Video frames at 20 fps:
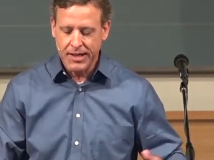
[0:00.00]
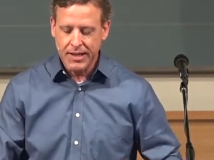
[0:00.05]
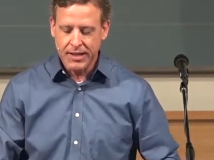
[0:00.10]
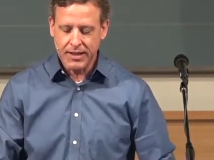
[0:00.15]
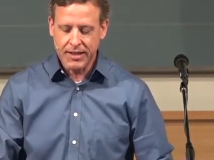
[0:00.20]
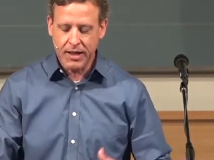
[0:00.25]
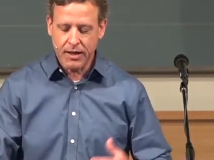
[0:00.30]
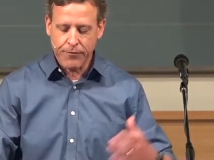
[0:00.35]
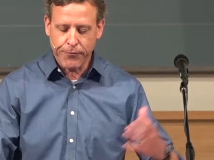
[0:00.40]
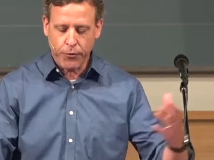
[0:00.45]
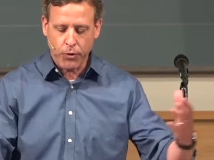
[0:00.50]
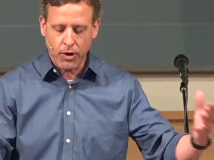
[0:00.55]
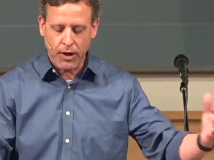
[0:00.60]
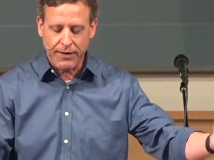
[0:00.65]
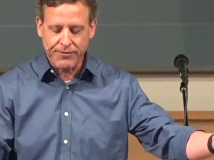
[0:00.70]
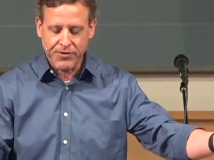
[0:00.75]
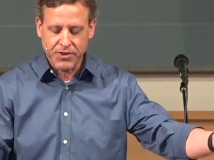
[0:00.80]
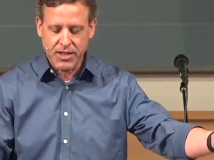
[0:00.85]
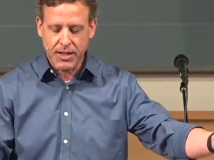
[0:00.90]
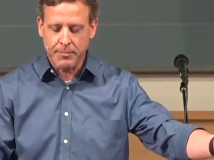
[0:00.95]
Therefore,
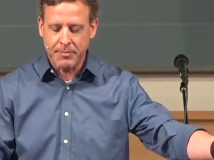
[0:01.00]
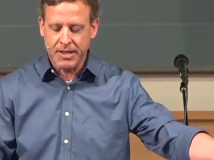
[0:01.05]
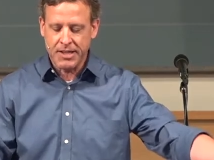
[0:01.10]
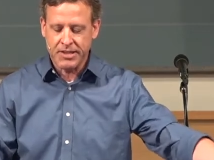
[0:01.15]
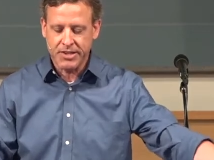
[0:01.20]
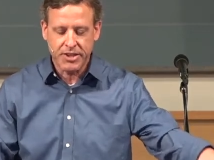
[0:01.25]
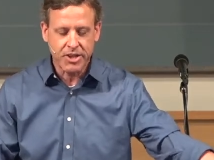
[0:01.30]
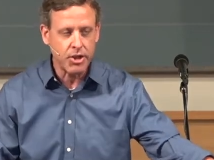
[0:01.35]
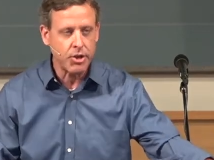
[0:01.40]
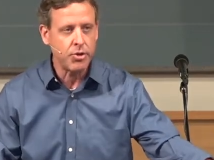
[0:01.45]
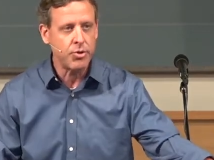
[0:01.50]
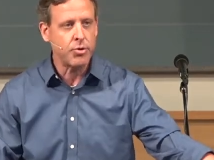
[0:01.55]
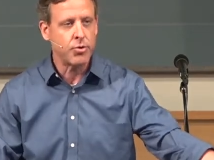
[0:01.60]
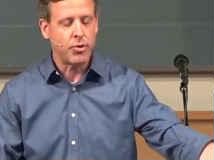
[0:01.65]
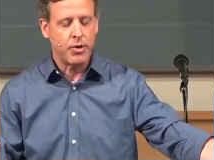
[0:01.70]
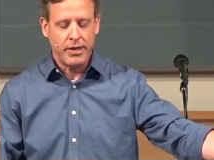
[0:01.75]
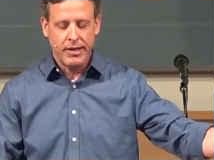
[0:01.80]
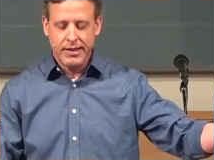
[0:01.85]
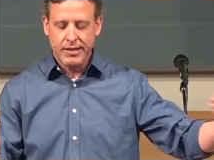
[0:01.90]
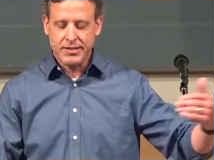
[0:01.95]
I've summoned you
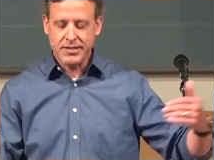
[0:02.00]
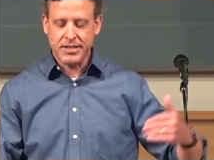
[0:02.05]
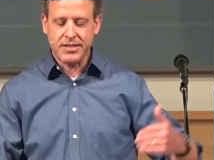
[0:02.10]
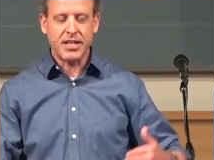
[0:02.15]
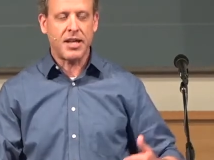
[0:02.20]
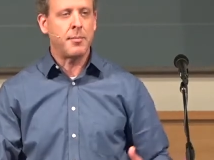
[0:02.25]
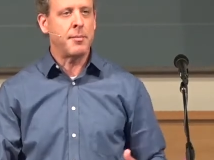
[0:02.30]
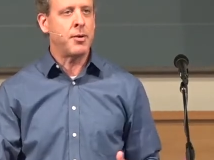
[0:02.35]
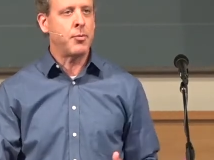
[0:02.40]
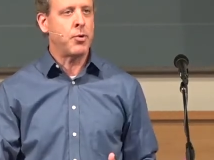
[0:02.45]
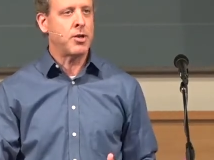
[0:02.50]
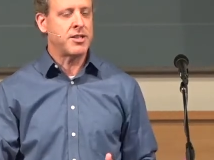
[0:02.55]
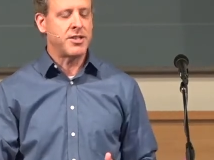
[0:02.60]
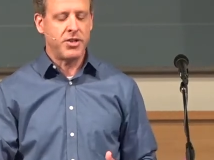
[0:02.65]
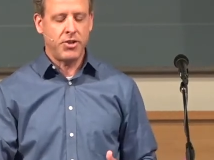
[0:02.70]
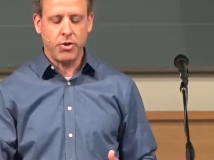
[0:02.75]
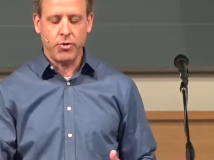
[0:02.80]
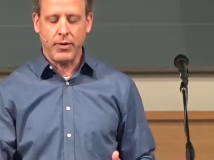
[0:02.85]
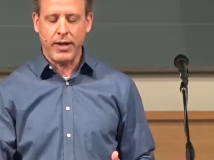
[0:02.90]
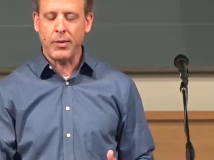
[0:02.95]
to tell me what to
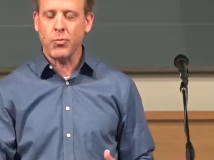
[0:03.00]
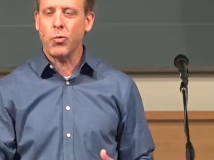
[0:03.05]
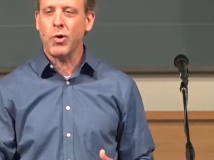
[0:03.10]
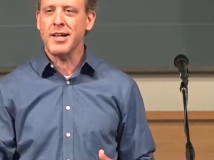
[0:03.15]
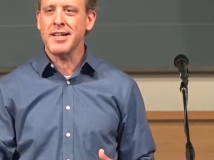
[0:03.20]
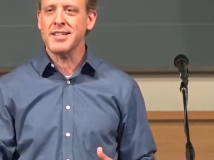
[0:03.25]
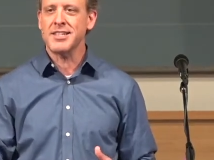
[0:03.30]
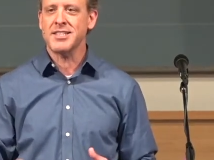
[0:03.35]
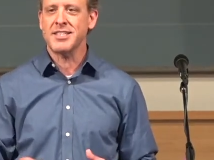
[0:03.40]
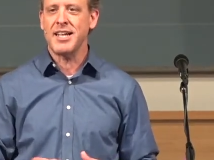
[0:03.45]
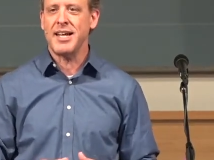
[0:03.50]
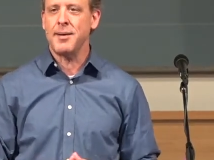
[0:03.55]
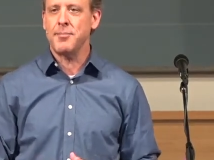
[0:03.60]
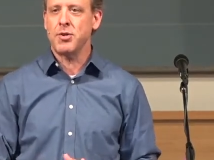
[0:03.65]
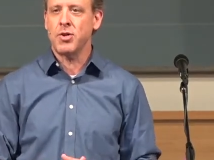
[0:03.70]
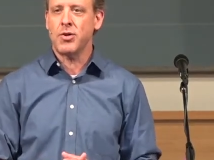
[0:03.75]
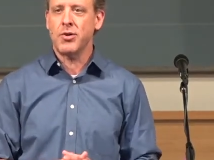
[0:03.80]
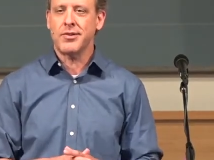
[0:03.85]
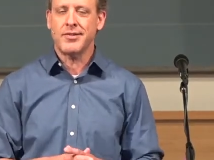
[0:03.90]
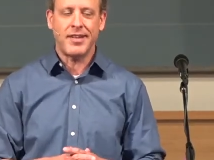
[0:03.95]
do." And what does
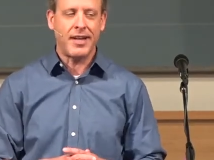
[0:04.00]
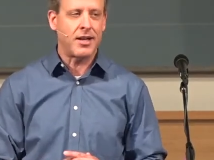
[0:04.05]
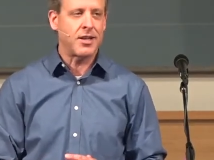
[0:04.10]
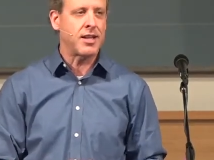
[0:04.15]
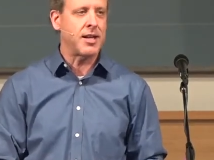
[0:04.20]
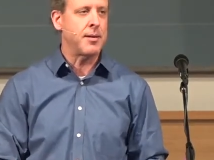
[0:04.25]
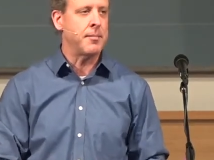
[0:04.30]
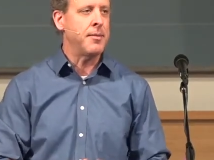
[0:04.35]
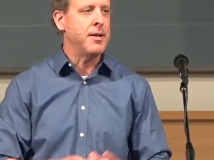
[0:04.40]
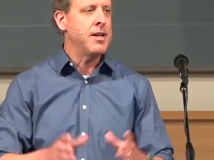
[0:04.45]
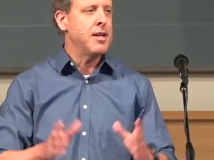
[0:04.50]
Samuel tell him?